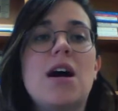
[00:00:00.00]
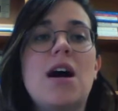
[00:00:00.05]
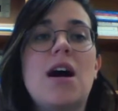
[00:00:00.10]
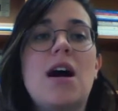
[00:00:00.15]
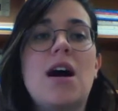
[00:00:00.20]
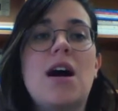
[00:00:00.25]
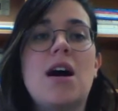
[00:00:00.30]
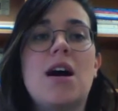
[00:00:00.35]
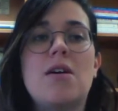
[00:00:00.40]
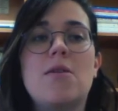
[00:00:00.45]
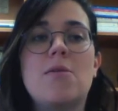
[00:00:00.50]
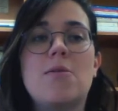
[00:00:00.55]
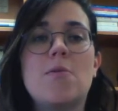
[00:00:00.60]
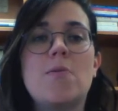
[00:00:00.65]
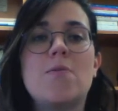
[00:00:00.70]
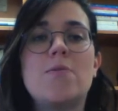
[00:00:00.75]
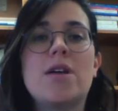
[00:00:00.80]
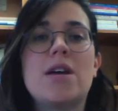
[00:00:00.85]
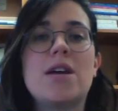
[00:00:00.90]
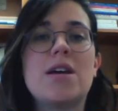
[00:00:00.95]

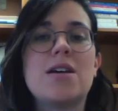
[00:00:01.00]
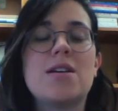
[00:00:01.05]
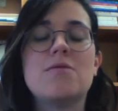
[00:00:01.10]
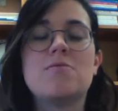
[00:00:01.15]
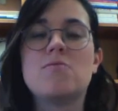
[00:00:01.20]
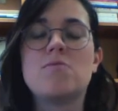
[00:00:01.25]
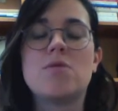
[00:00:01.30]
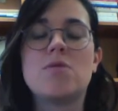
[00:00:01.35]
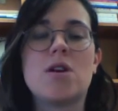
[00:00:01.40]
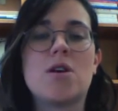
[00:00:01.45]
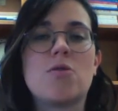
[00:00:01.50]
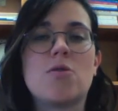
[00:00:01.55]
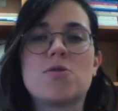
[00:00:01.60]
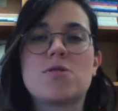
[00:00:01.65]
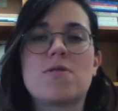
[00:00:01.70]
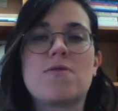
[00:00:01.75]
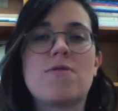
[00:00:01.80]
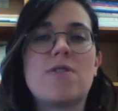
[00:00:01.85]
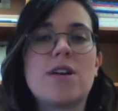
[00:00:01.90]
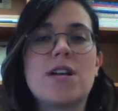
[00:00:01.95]
There
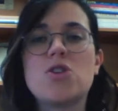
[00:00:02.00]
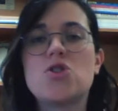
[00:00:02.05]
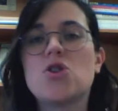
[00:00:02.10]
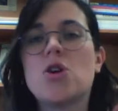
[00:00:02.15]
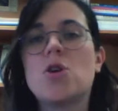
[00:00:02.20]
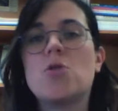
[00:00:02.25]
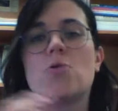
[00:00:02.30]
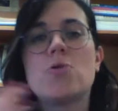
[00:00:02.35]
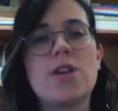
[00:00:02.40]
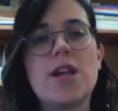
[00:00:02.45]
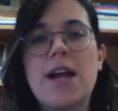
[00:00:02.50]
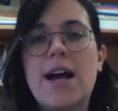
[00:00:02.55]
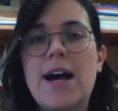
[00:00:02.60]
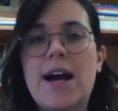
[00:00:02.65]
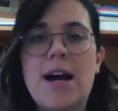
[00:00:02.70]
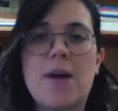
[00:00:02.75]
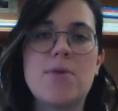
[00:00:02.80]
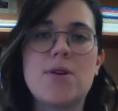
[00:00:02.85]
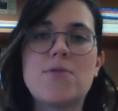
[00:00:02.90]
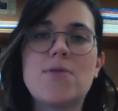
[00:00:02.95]
was a funny joke that
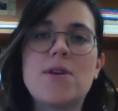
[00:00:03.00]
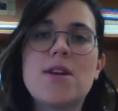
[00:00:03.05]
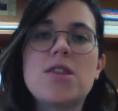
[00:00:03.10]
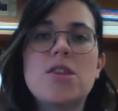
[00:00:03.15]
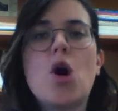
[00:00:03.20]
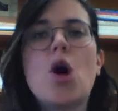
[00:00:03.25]
happened, right?